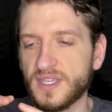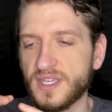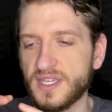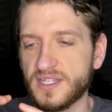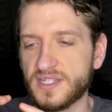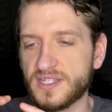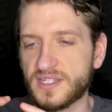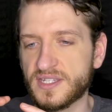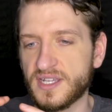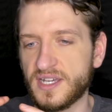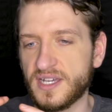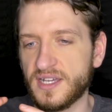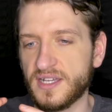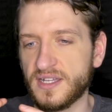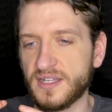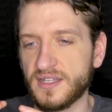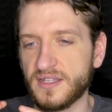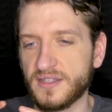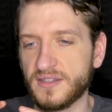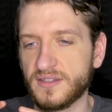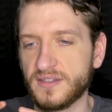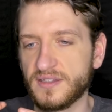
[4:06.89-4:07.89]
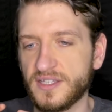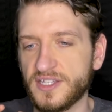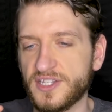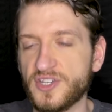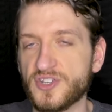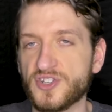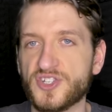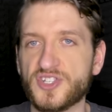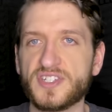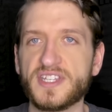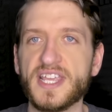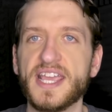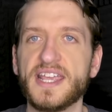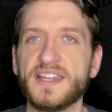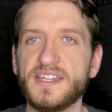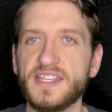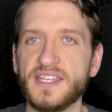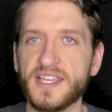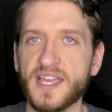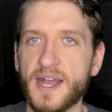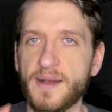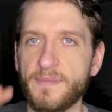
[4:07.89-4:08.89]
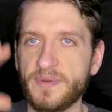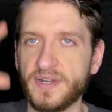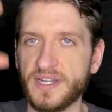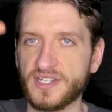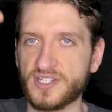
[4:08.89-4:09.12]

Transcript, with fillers: it's uh, like you're standing up